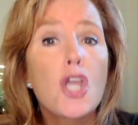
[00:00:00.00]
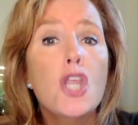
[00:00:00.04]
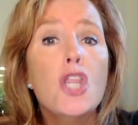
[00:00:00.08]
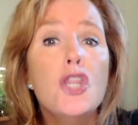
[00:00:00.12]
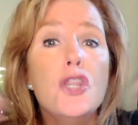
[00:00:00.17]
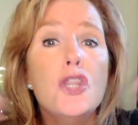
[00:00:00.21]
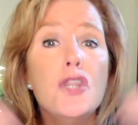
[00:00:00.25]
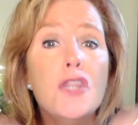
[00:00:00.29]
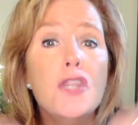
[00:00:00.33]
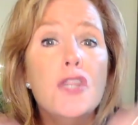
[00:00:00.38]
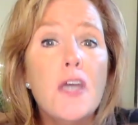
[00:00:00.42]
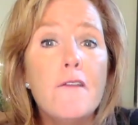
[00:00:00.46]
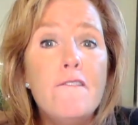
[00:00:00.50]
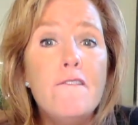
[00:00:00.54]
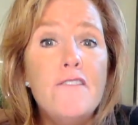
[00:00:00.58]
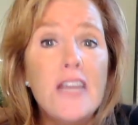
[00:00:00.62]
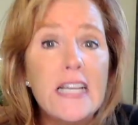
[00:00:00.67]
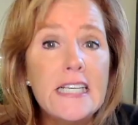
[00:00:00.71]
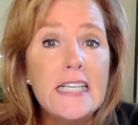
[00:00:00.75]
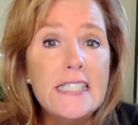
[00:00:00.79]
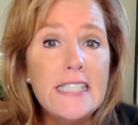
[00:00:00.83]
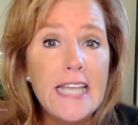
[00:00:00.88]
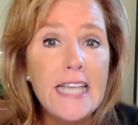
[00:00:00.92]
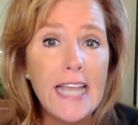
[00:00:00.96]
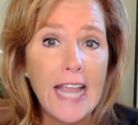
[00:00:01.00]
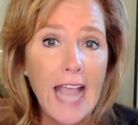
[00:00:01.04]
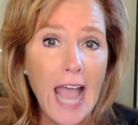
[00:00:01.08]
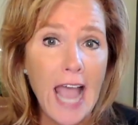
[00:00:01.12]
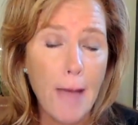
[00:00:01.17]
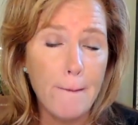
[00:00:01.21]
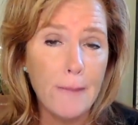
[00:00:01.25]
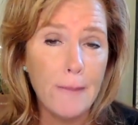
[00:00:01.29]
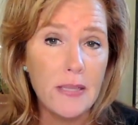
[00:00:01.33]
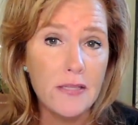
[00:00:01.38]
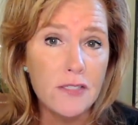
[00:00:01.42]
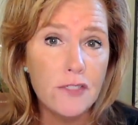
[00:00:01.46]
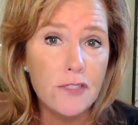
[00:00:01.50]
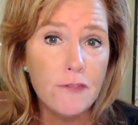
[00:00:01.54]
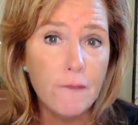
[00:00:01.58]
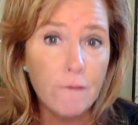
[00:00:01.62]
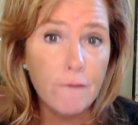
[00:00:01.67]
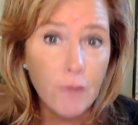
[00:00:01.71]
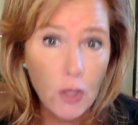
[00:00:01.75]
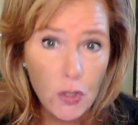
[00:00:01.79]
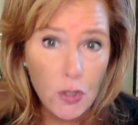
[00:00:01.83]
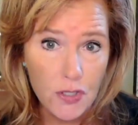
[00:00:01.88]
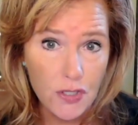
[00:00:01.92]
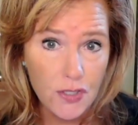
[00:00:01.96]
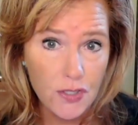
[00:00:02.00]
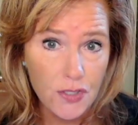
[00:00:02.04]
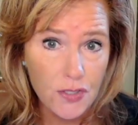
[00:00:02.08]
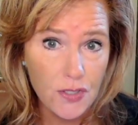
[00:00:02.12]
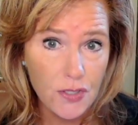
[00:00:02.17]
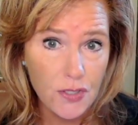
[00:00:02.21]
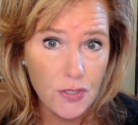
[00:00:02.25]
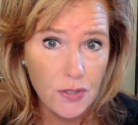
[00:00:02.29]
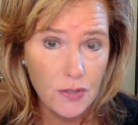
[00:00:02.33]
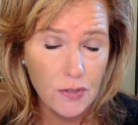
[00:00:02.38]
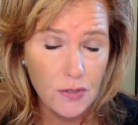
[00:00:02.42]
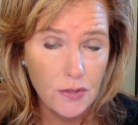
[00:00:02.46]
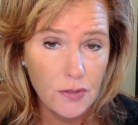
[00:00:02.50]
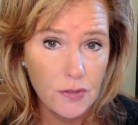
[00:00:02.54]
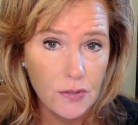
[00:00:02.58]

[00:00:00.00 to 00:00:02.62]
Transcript: The fixing happens first.